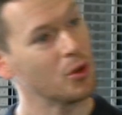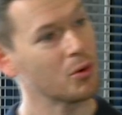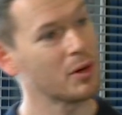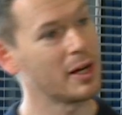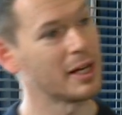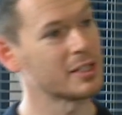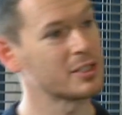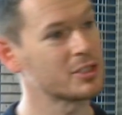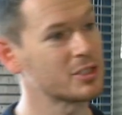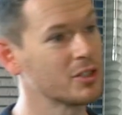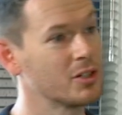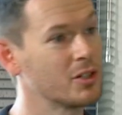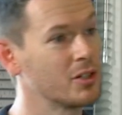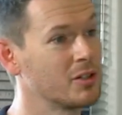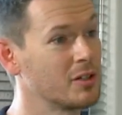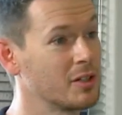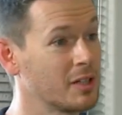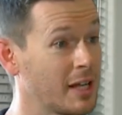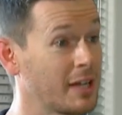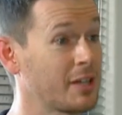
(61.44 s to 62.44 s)
All right,
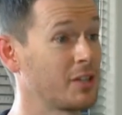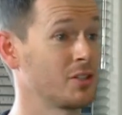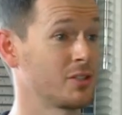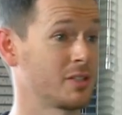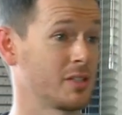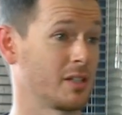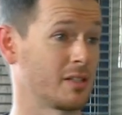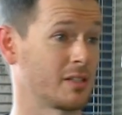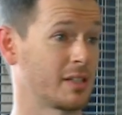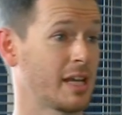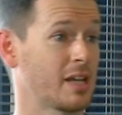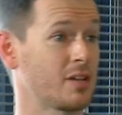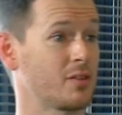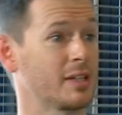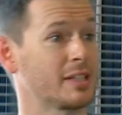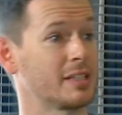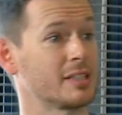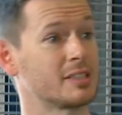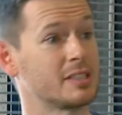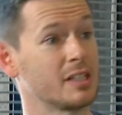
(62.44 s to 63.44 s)
so like you said,
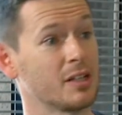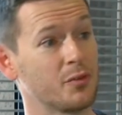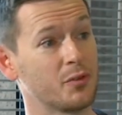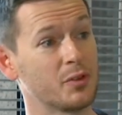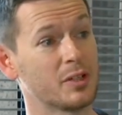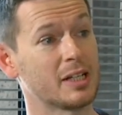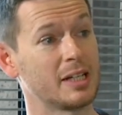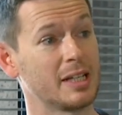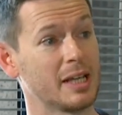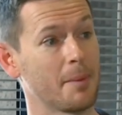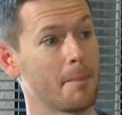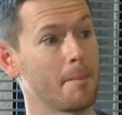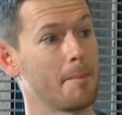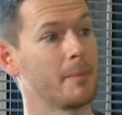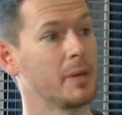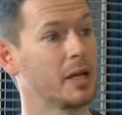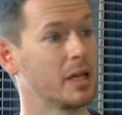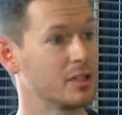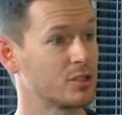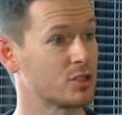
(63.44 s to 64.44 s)
cataract is definitely a
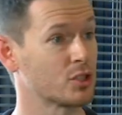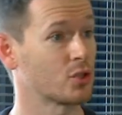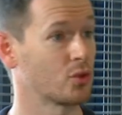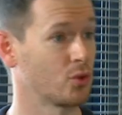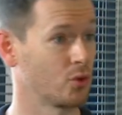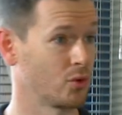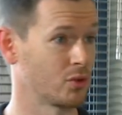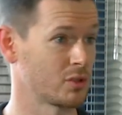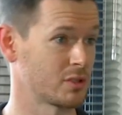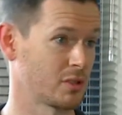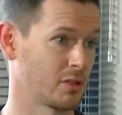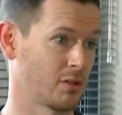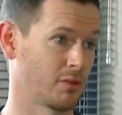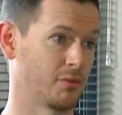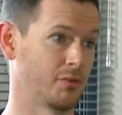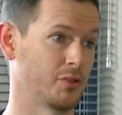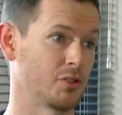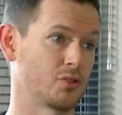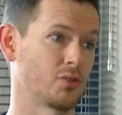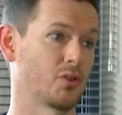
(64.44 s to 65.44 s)
major cause
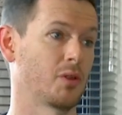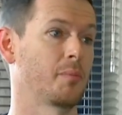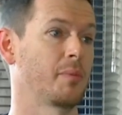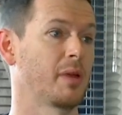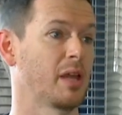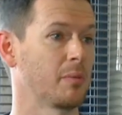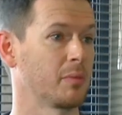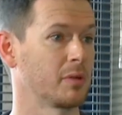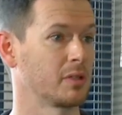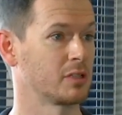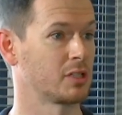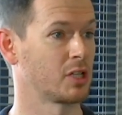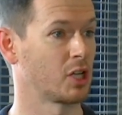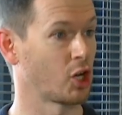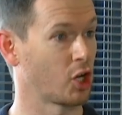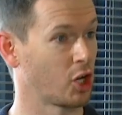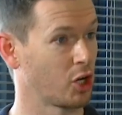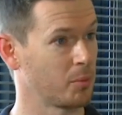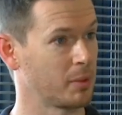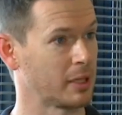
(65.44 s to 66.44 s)
of visual impairment
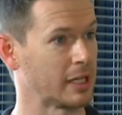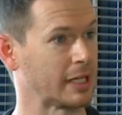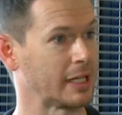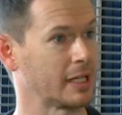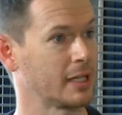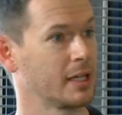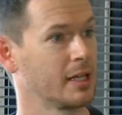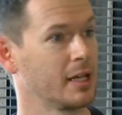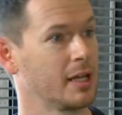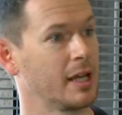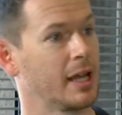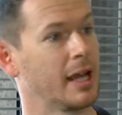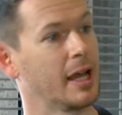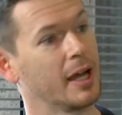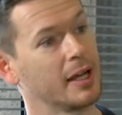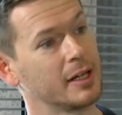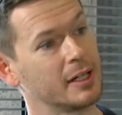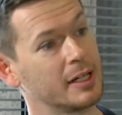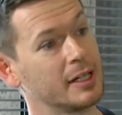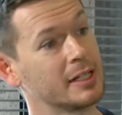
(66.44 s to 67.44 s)
globally,
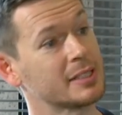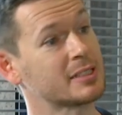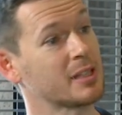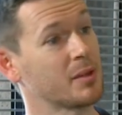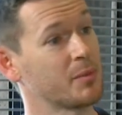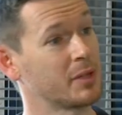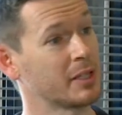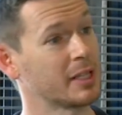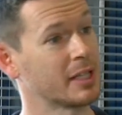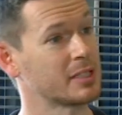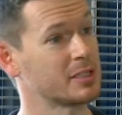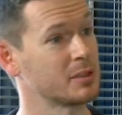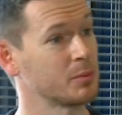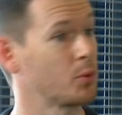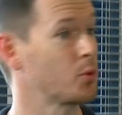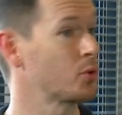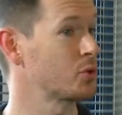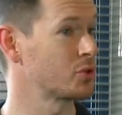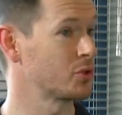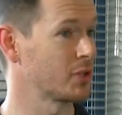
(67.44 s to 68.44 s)
and it is something that's
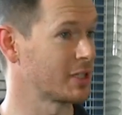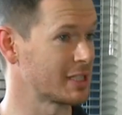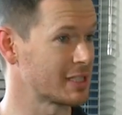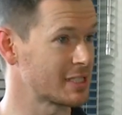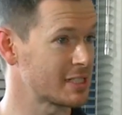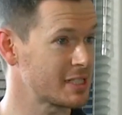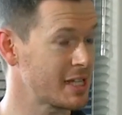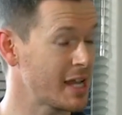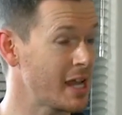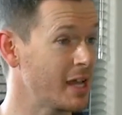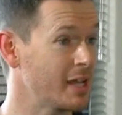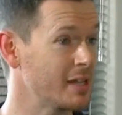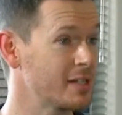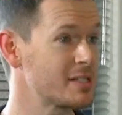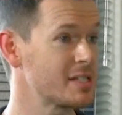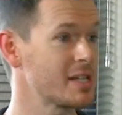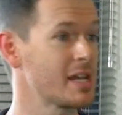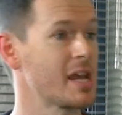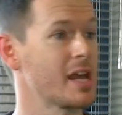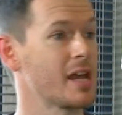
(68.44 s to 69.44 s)
important to
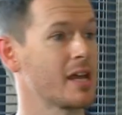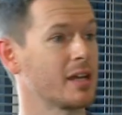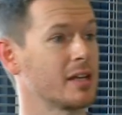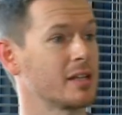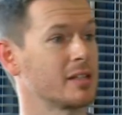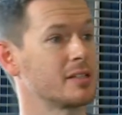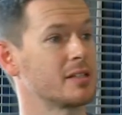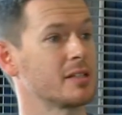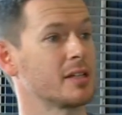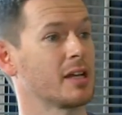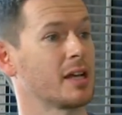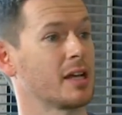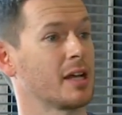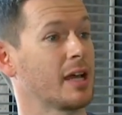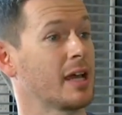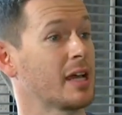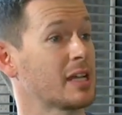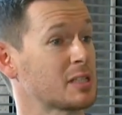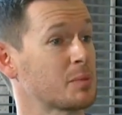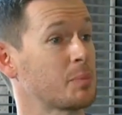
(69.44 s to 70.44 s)
understand and
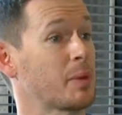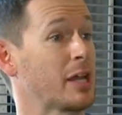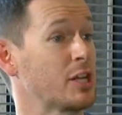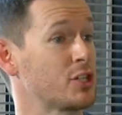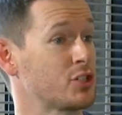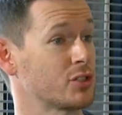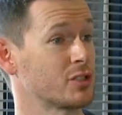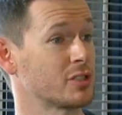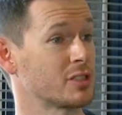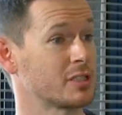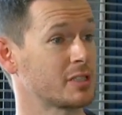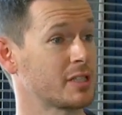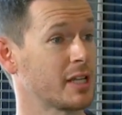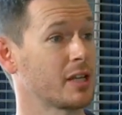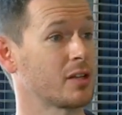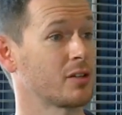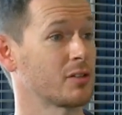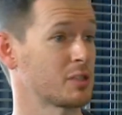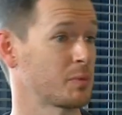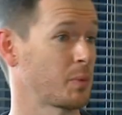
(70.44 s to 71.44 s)
as patients
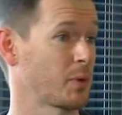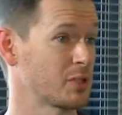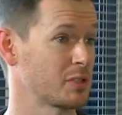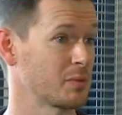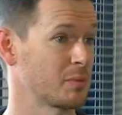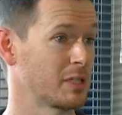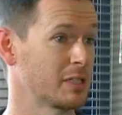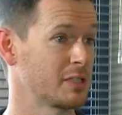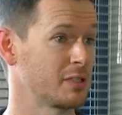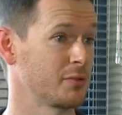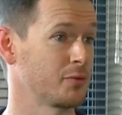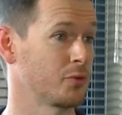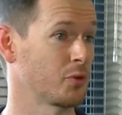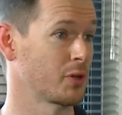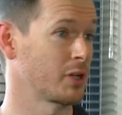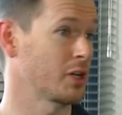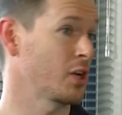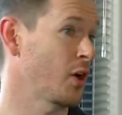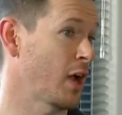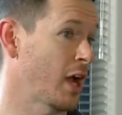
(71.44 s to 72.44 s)
take responsibility
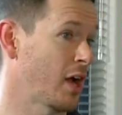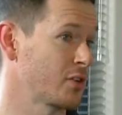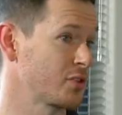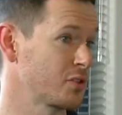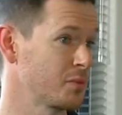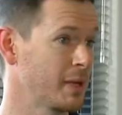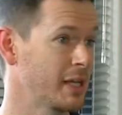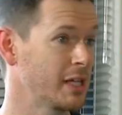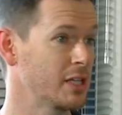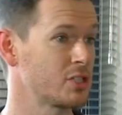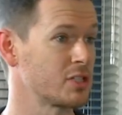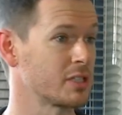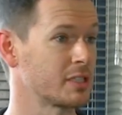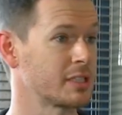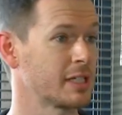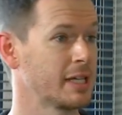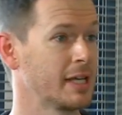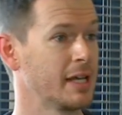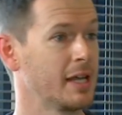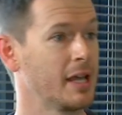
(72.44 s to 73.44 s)
for and know how to manage
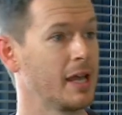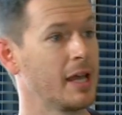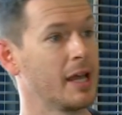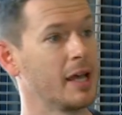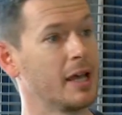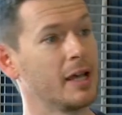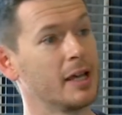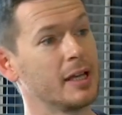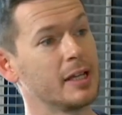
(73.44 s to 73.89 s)
it. Mm-hmm.